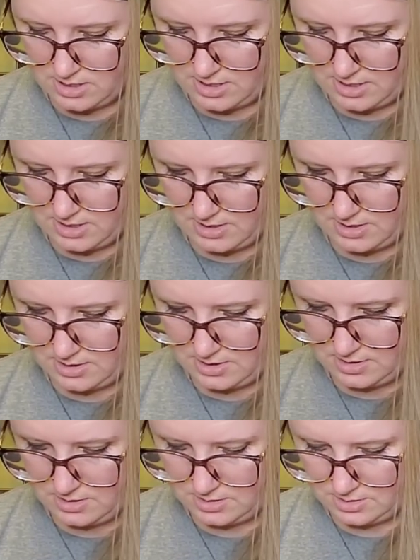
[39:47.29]

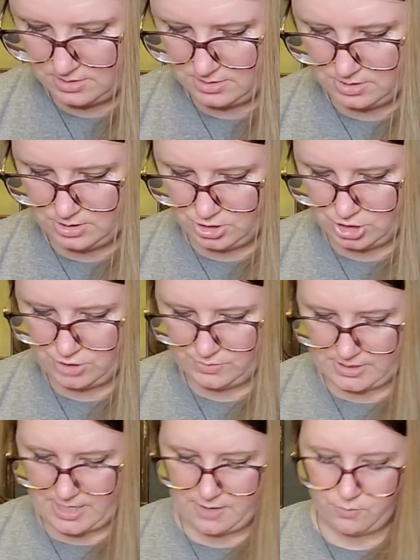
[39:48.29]
and she
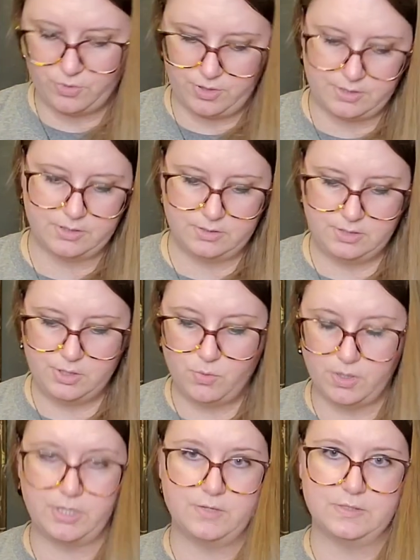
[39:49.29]
was like, well, then you
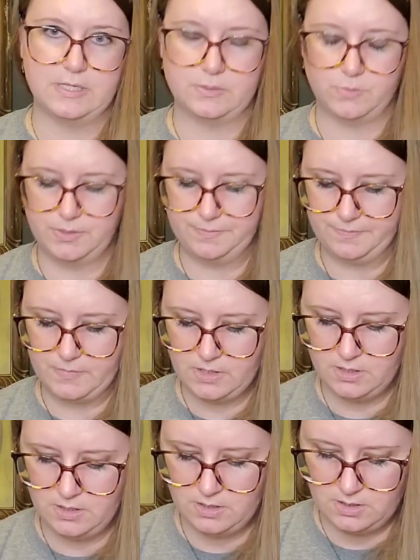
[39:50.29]
want to use this one.
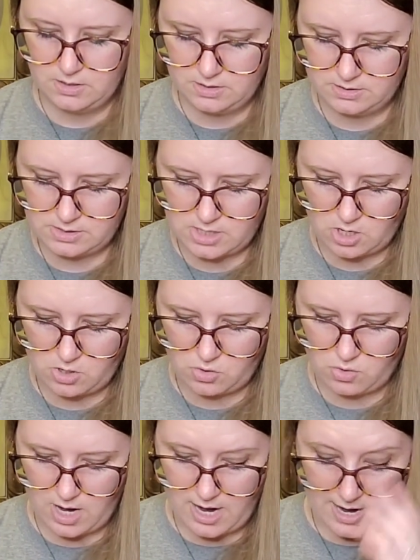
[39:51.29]

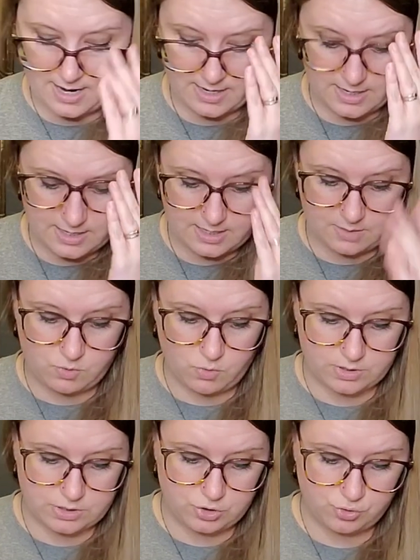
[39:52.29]
So I am
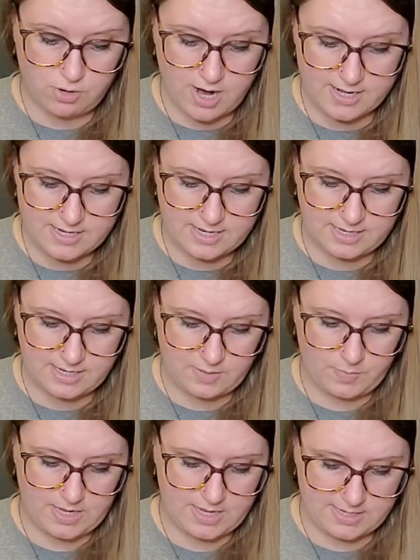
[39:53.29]
going to try to
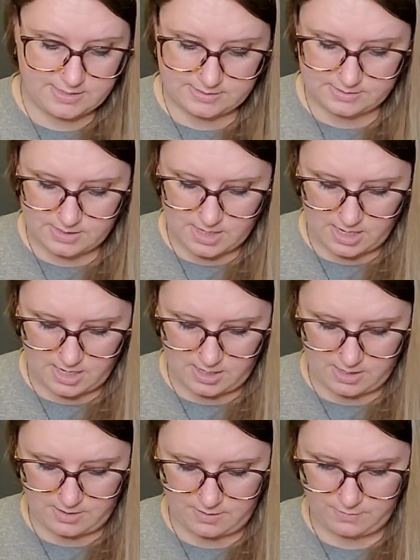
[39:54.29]
get a piece
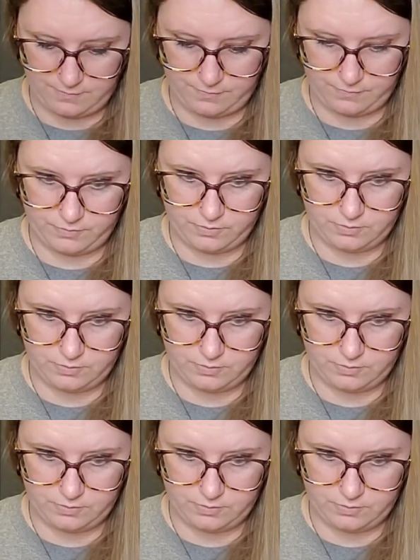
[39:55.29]
of